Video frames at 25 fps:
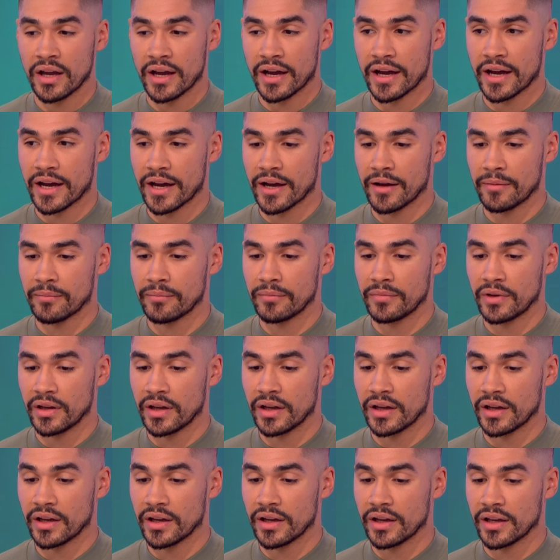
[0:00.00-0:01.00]
Um,
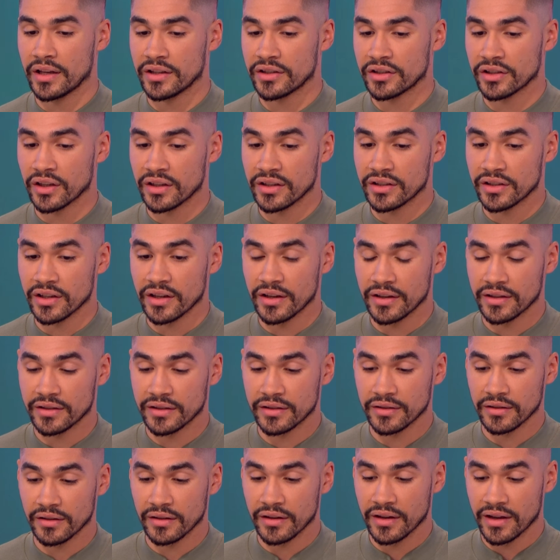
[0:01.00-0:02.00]
is is well,
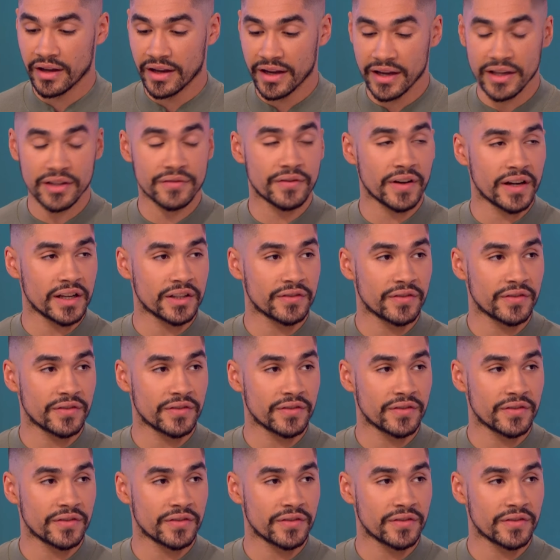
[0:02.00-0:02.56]
is, it's xenophobic